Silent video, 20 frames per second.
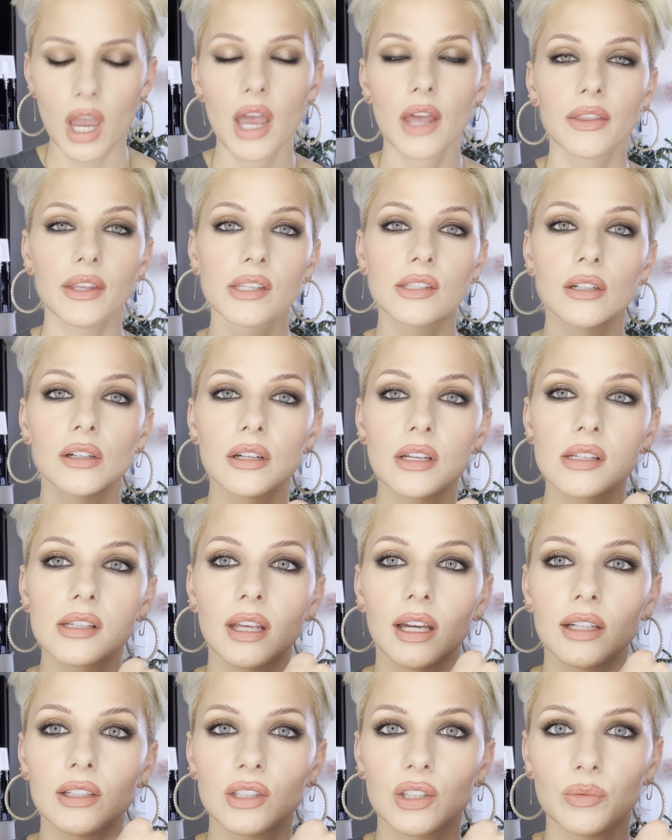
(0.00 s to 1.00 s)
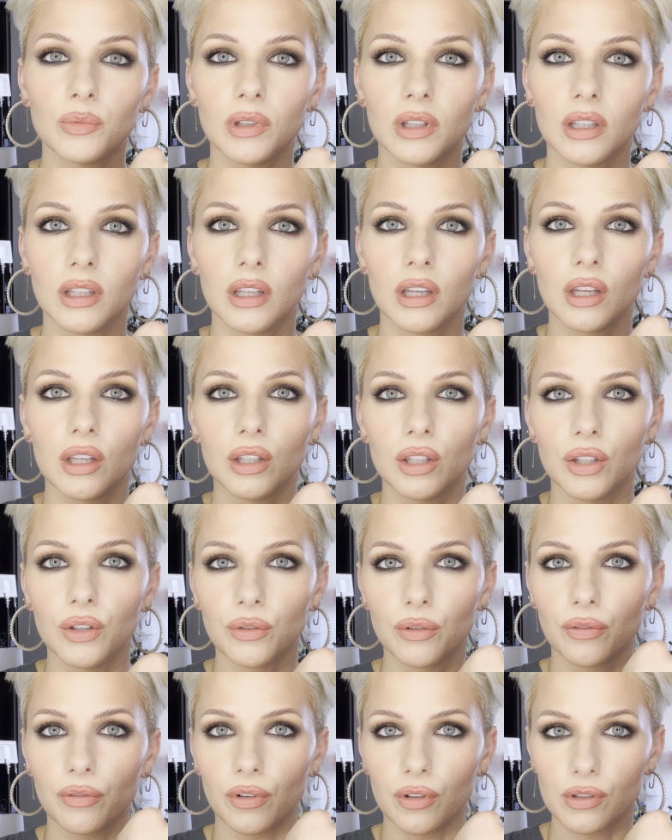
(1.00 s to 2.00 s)
These are designed to be
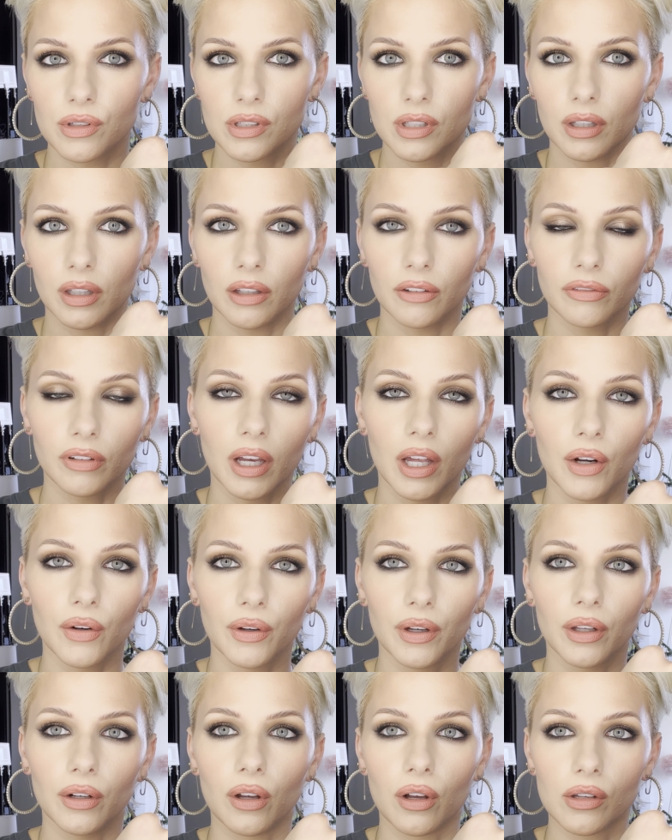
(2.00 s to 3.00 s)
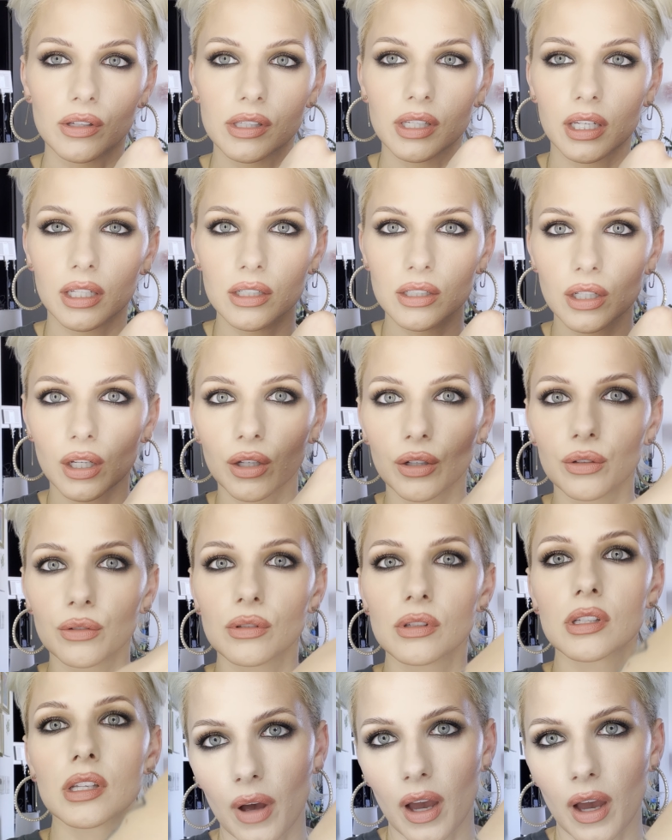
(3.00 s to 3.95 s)
universally flattering on all skin tones.